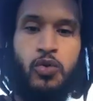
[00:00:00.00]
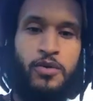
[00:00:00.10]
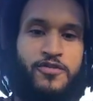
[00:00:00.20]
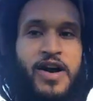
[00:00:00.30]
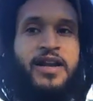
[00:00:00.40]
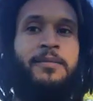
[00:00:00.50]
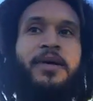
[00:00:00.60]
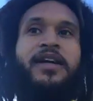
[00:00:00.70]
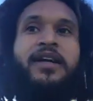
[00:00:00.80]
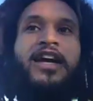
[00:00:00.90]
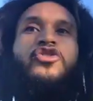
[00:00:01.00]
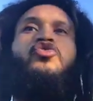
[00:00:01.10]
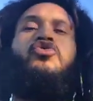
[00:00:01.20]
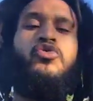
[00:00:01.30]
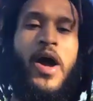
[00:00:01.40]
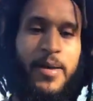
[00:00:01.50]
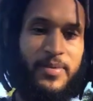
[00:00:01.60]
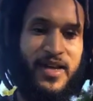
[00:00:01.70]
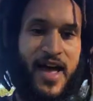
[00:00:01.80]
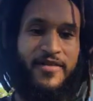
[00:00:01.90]
find a mate and you do
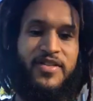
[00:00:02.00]
happen to have